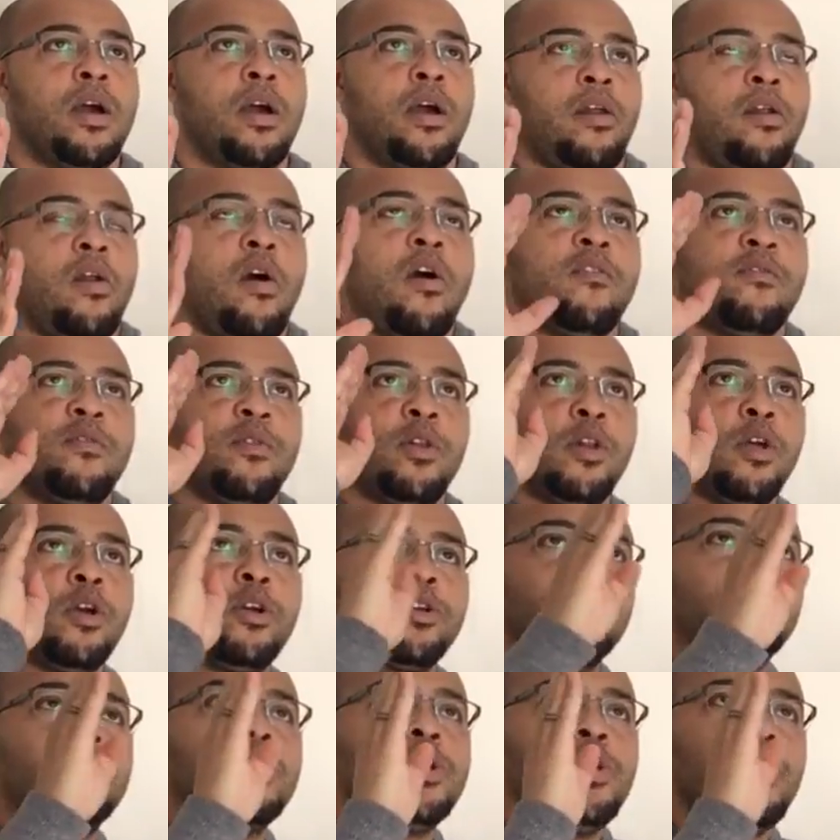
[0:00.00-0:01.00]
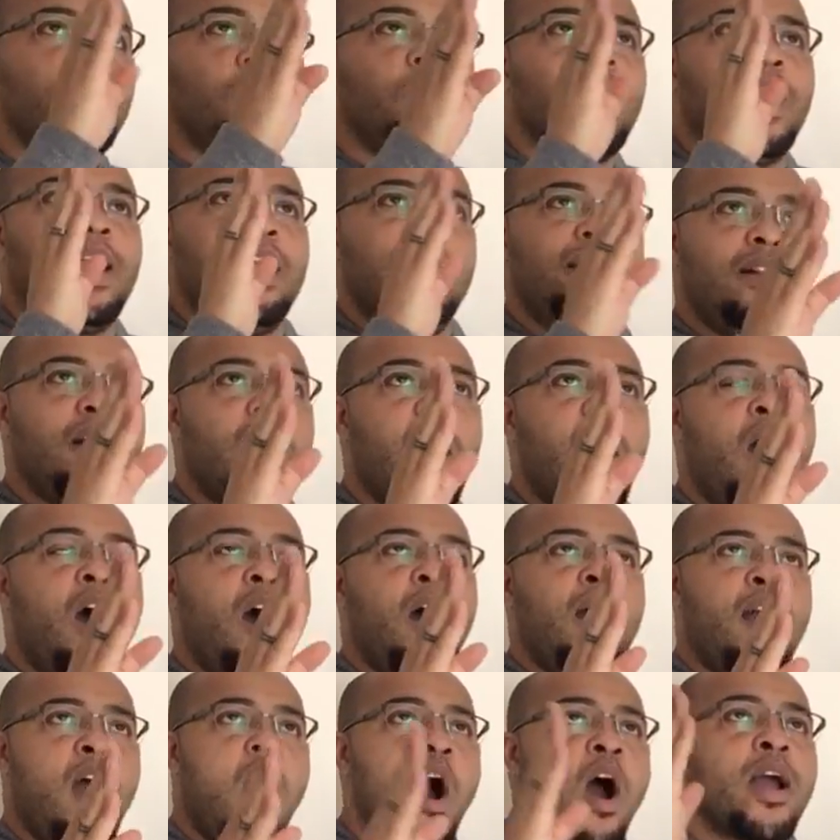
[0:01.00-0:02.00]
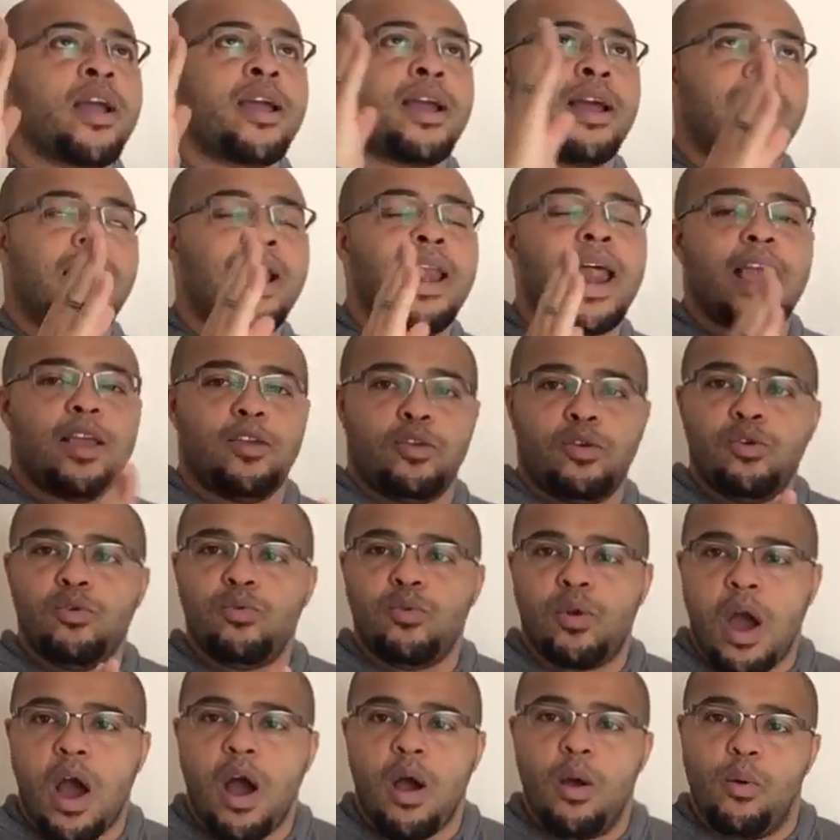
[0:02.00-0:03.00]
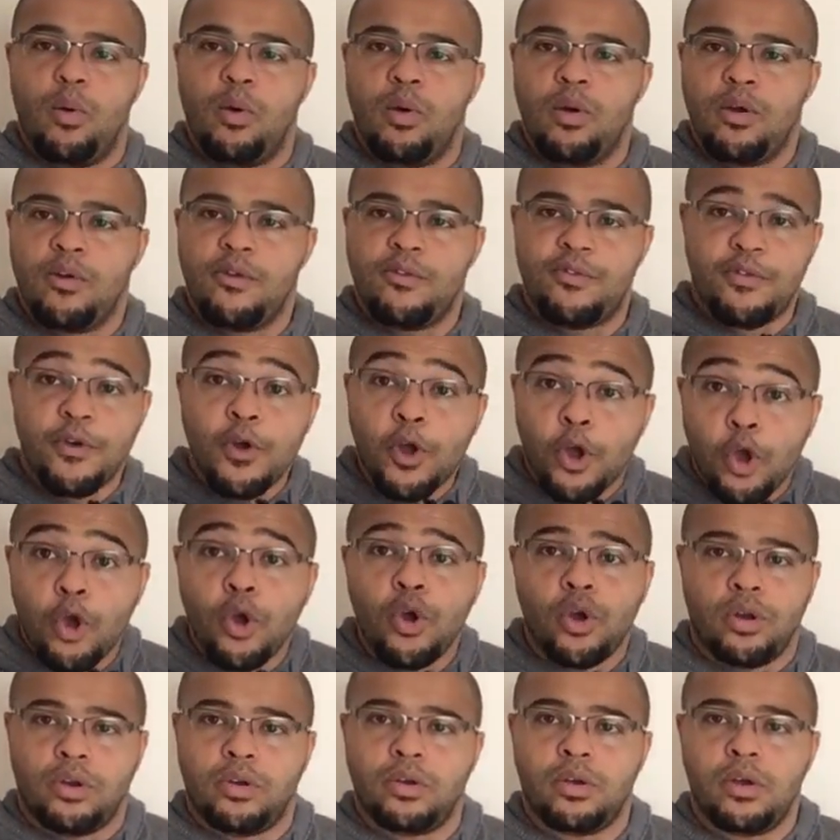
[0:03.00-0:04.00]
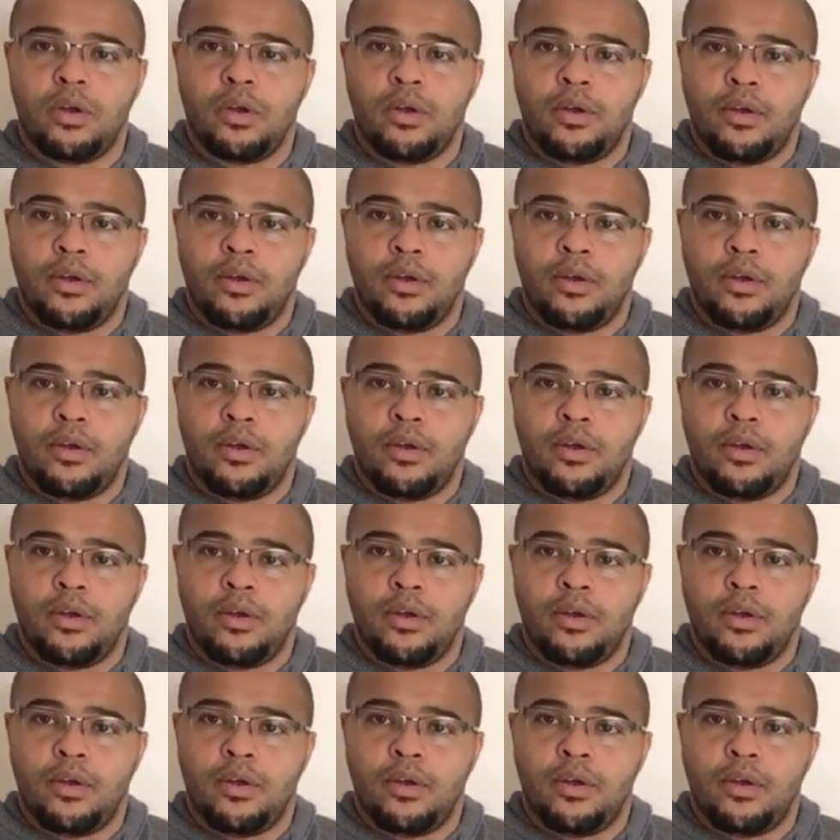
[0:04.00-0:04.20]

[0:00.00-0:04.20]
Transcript: and I've looked you in the eye, I can let you go for good.